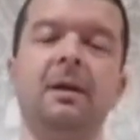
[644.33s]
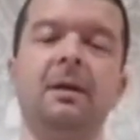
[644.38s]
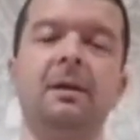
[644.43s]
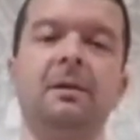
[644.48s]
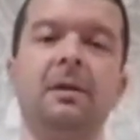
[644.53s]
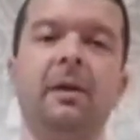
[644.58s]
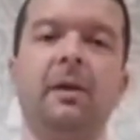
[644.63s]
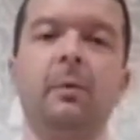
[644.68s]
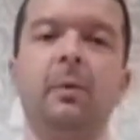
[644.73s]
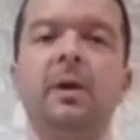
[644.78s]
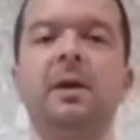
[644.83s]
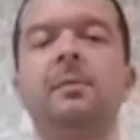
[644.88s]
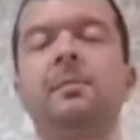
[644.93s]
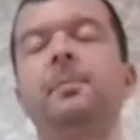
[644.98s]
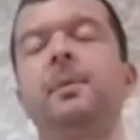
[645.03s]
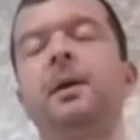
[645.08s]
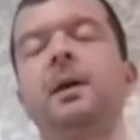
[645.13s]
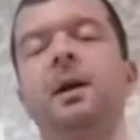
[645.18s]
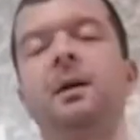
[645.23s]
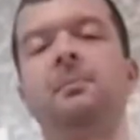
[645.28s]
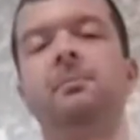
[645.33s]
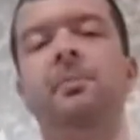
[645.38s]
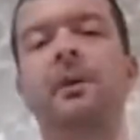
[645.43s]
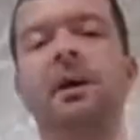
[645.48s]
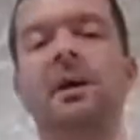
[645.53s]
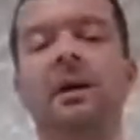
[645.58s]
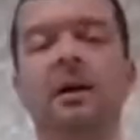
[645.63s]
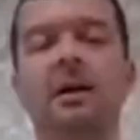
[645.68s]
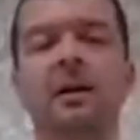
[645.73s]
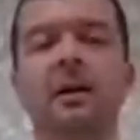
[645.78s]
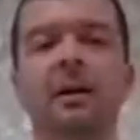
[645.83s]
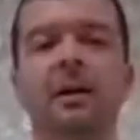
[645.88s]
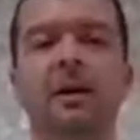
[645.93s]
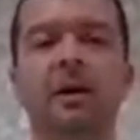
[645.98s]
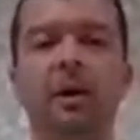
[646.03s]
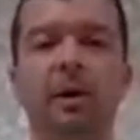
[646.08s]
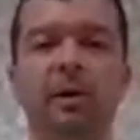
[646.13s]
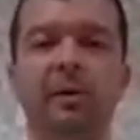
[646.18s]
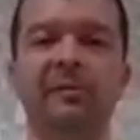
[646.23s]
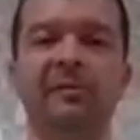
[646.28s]
so that we can become part
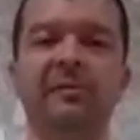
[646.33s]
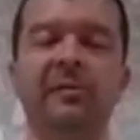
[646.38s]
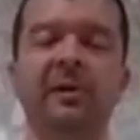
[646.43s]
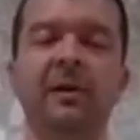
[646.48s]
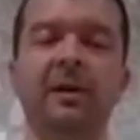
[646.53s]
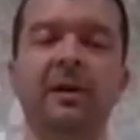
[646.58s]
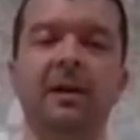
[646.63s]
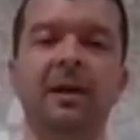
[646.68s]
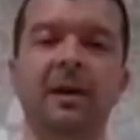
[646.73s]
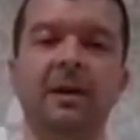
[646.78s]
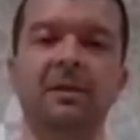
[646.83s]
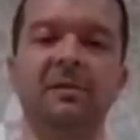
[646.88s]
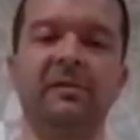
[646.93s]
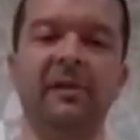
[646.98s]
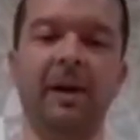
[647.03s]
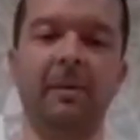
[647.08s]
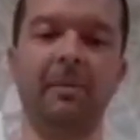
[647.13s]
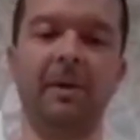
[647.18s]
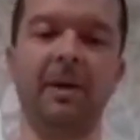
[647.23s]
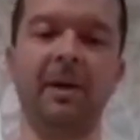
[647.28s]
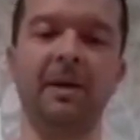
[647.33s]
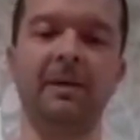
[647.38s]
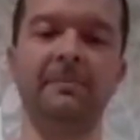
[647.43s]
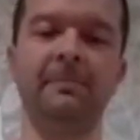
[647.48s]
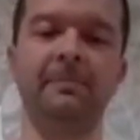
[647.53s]
of his family.